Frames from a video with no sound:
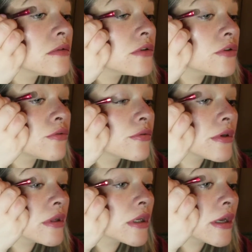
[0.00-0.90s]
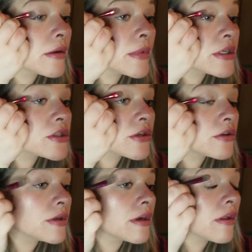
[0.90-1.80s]
You really got to make sure
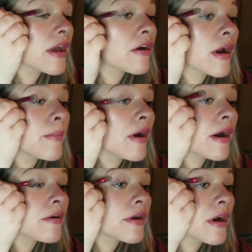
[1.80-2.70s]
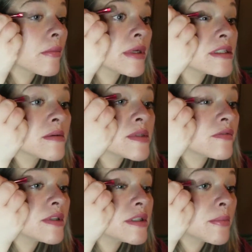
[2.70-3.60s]
you get all that crap out. I don't care how many times you
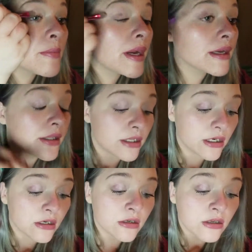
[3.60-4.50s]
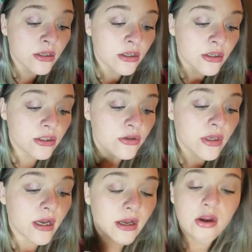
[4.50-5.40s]
have to dip it back in there. You
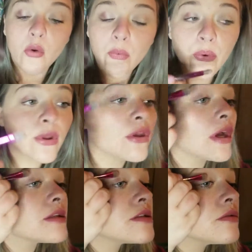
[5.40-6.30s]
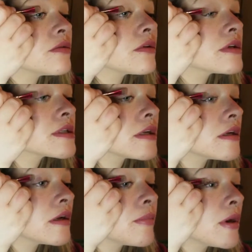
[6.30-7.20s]
got to, or it's going to end up